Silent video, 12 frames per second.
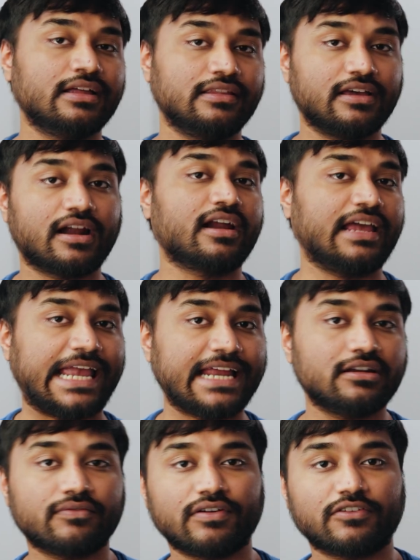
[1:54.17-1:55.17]
There are
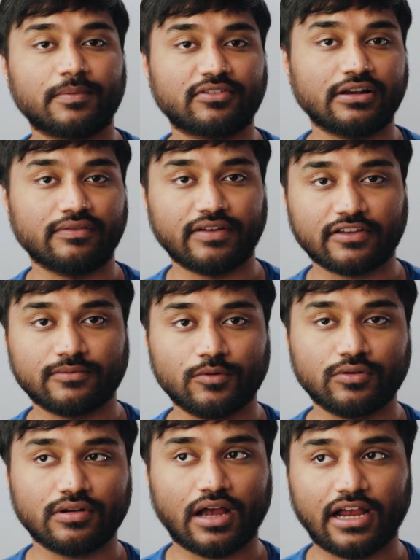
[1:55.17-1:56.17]
8 different special effects
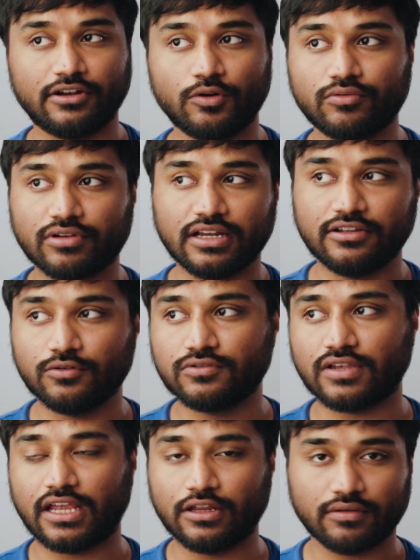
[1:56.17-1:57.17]
modes. I don't really
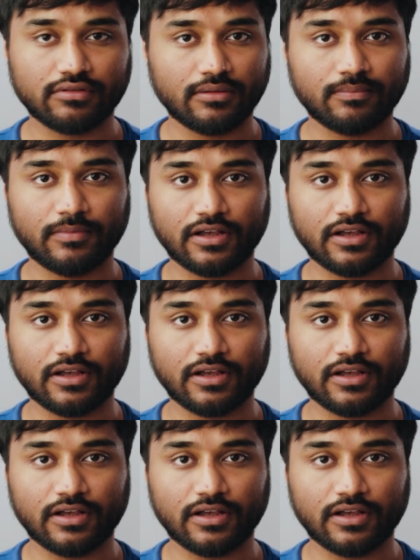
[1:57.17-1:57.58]
use any of them